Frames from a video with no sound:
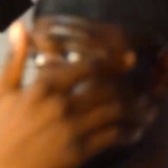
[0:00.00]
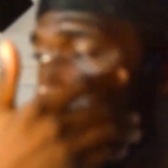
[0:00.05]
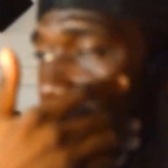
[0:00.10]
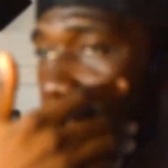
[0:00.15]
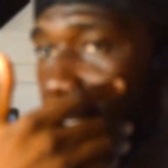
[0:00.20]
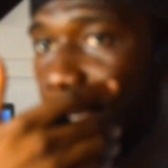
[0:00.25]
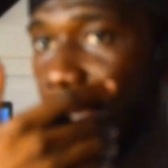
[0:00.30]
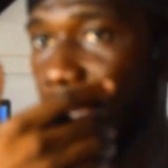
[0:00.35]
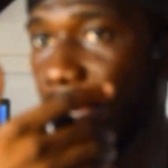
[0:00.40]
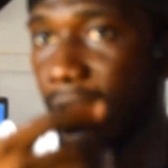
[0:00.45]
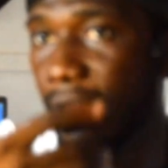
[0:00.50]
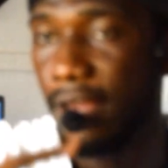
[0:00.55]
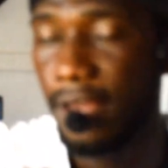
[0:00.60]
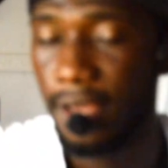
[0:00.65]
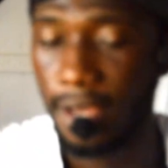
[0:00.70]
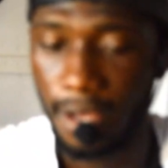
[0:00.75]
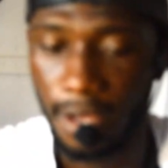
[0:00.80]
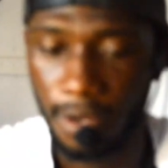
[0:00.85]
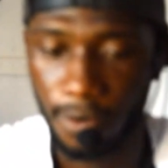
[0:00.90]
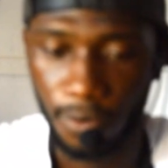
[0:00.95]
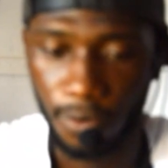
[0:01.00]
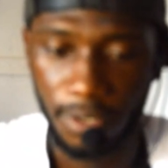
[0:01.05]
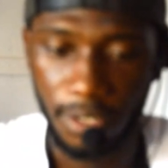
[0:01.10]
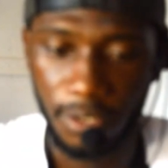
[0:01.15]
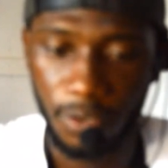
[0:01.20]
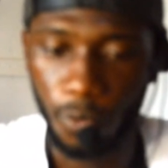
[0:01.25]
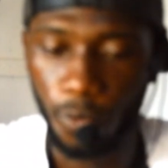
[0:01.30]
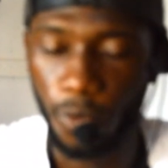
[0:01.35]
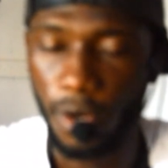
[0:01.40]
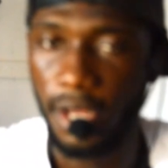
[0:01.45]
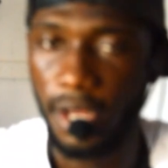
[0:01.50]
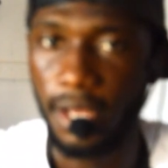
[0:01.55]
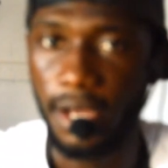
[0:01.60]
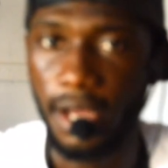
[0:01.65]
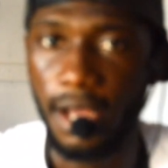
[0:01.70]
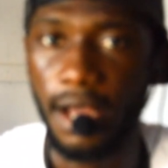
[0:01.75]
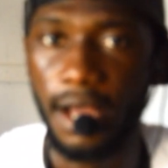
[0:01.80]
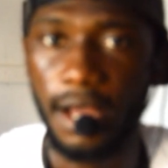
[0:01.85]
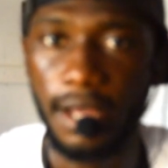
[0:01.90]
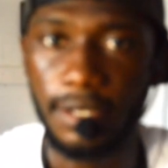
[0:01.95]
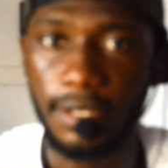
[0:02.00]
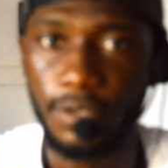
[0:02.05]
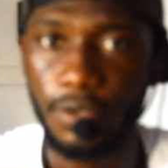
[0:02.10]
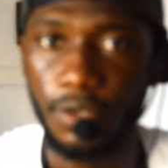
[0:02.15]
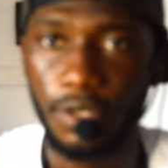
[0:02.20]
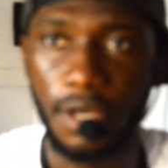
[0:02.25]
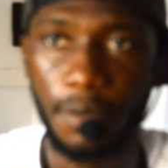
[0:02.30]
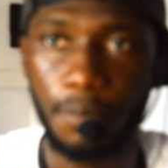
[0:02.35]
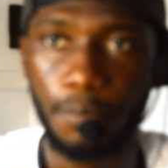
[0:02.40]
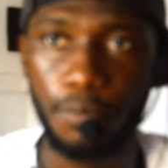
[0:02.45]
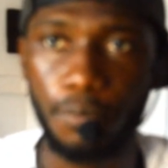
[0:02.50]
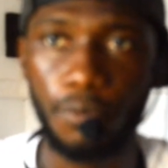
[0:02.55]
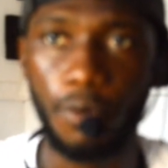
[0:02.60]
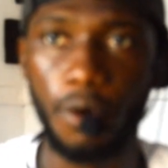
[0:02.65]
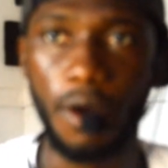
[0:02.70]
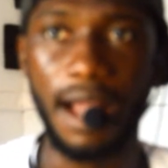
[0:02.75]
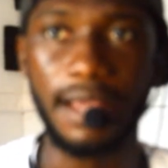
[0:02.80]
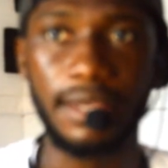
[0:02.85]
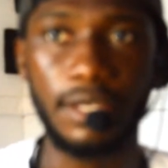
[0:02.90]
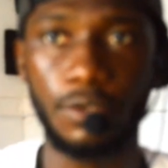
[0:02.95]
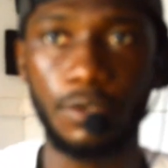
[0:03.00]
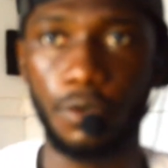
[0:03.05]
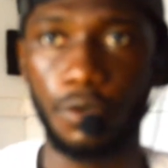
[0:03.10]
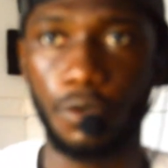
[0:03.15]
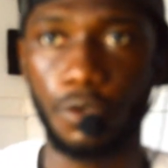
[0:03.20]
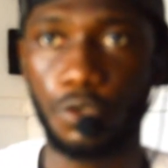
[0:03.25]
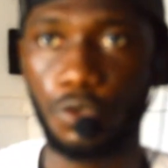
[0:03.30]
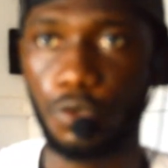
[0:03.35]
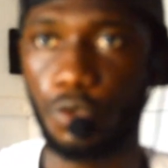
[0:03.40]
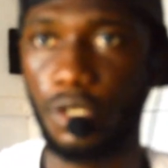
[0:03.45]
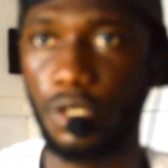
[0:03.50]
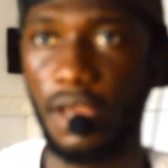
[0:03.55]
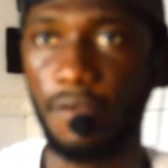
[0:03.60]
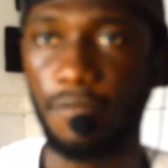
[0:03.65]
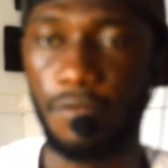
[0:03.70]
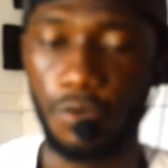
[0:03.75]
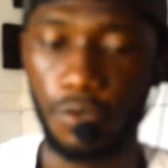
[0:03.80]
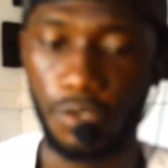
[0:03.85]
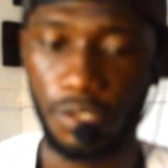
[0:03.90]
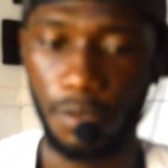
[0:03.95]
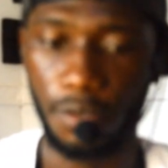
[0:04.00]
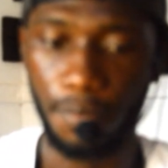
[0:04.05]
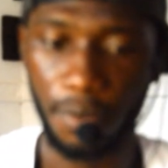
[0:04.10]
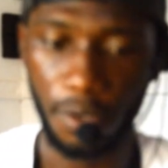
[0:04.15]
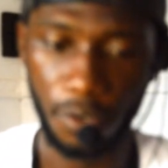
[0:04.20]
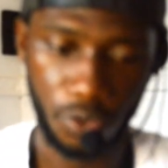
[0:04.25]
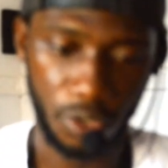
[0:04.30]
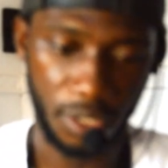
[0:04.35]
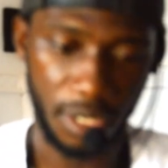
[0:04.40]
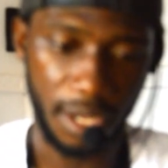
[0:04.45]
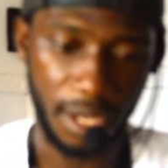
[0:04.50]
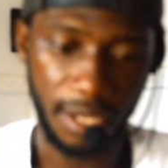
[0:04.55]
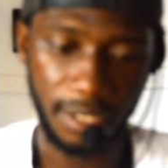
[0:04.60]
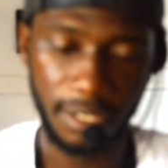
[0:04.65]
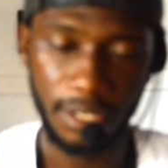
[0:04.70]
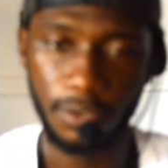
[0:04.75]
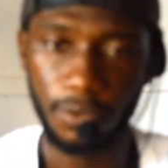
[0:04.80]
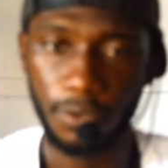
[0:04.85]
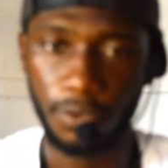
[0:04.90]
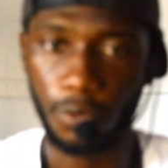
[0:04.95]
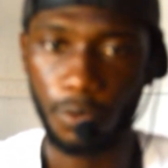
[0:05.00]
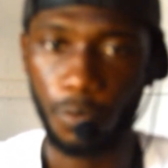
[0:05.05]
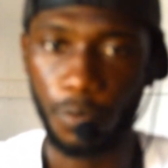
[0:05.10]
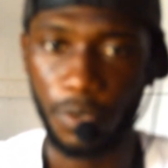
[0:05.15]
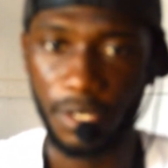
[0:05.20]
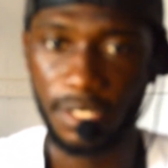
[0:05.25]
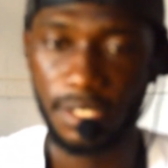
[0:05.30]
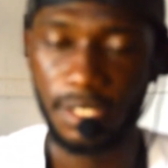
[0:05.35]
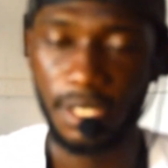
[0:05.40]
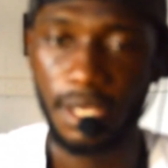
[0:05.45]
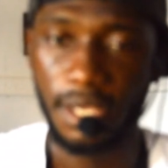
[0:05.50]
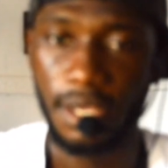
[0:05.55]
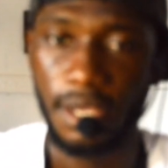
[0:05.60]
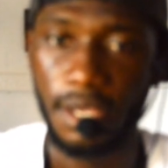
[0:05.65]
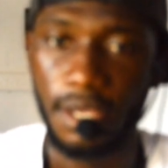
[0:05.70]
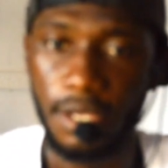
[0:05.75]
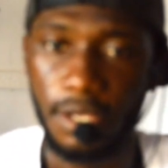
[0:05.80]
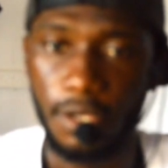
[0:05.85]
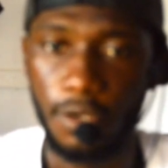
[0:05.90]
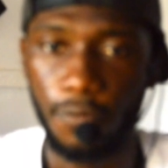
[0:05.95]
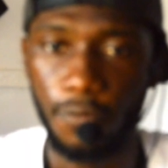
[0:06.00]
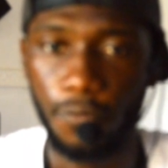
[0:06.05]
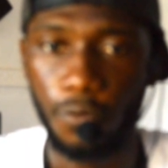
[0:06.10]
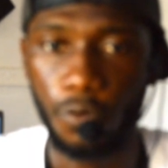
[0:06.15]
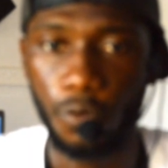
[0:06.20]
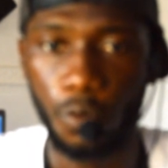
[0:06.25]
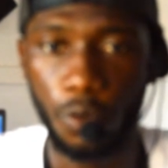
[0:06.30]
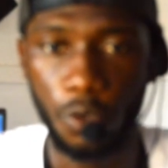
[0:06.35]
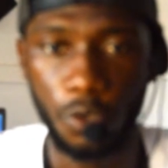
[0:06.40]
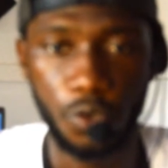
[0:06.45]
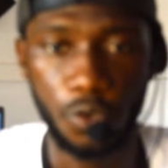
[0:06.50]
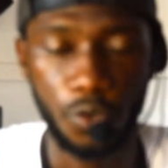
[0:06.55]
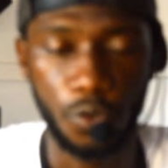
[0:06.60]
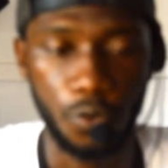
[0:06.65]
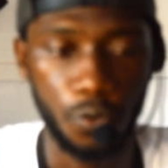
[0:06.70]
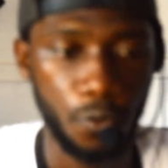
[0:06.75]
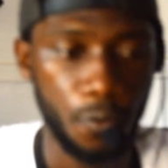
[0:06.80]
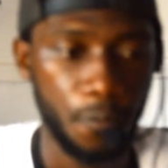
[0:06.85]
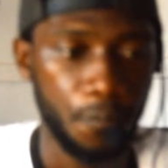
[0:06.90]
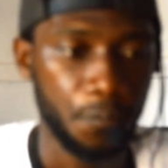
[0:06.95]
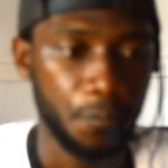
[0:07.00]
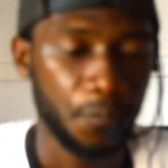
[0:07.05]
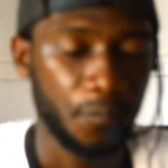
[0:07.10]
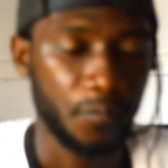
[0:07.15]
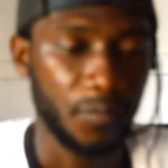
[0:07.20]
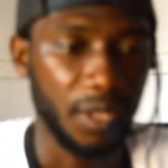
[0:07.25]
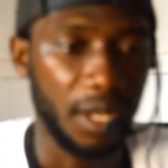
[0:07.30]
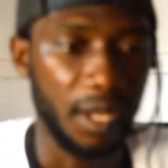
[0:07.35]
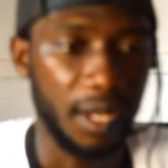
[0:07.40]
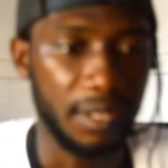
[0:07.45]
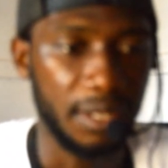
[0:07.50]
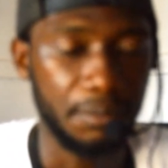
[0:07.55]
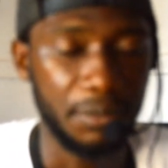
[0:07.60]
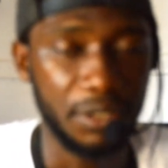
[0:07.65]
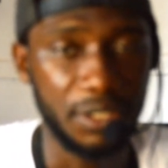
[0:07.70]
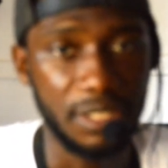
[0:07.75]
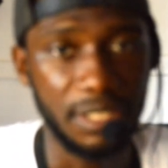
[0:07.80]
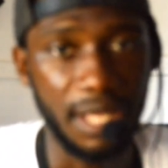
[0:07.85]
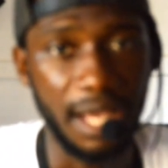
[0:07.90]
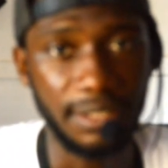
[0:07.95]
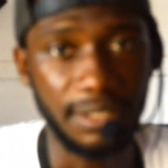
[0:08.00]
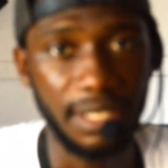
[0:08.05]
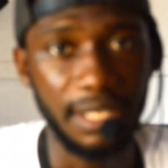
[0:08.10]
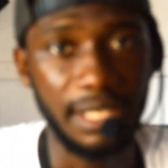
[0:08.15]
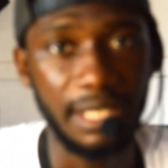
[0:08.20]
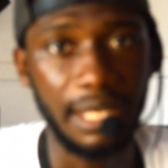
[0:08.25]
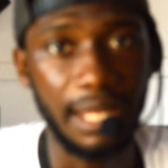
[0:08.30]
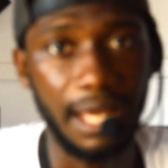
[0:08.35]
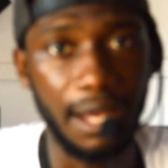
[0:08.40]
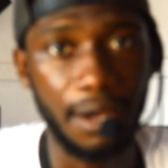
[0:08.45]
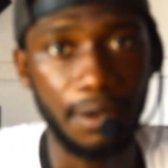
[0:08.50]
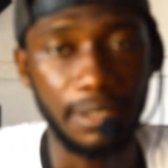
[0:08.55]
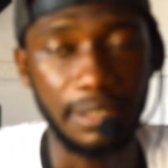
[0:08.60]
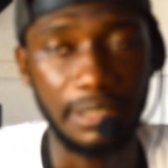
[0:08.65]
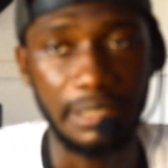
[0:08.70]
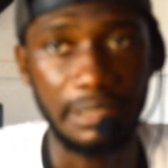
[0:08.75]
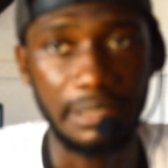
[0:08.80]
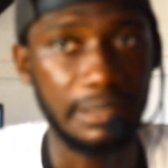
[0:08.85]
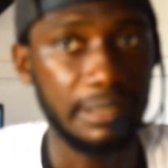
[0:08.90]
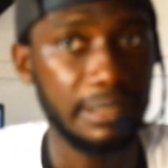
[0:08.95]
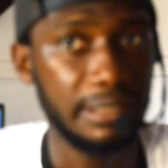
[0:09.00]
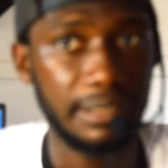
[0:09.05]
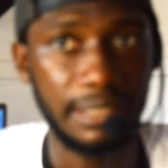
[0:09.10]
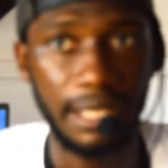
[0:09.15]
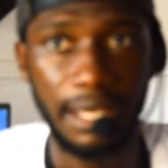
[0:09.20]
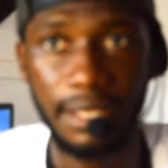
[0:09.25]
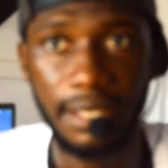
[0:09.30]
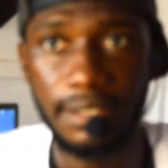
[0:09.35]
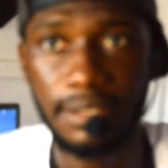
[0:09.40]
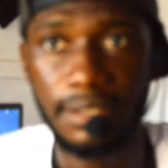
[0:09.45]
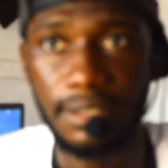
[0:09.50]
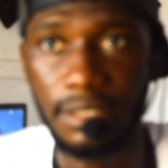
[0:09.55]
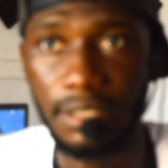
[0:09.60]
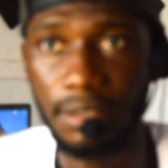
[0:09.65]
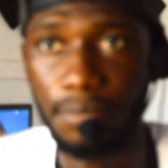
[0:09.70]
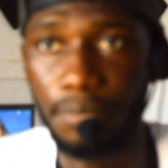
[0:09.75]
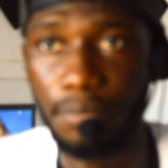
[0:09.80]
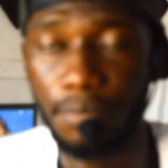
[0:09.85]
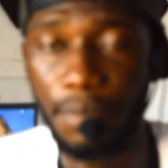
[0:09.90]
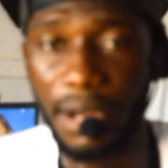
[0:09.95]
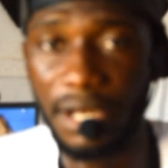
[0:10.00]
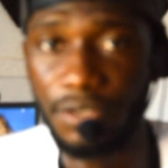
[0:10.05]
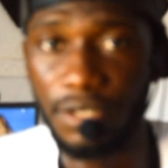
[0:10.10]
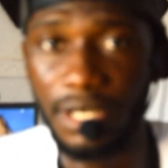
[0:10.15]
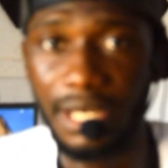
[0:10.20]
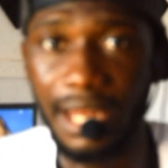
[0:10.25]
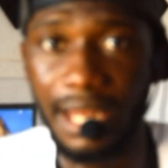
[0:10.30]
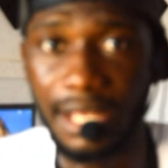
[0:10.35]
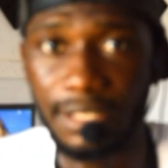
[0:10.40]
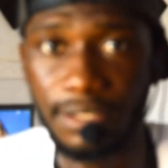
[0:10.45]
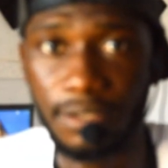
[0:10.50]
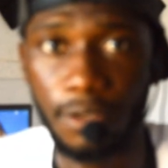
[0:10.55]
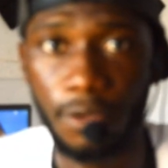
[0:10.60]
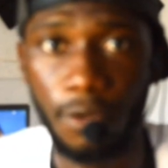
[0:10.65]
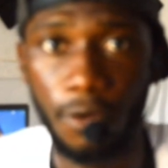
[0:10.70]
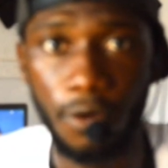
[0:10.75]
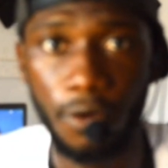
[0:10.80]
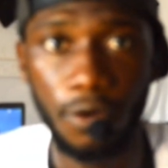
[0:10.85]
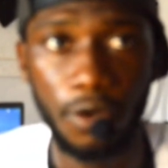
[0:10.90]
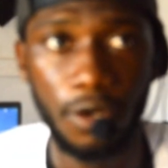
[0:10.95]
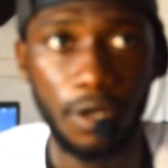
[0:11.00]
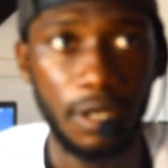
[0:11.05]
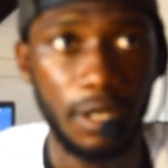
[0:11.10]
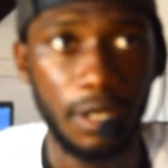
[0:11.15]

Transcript: ear, connect the wire, and you can hang it on your shoulder. If you use the belt, you can hang it on your waist if you want to. It is actually loud, it is decent, the battery lasts long.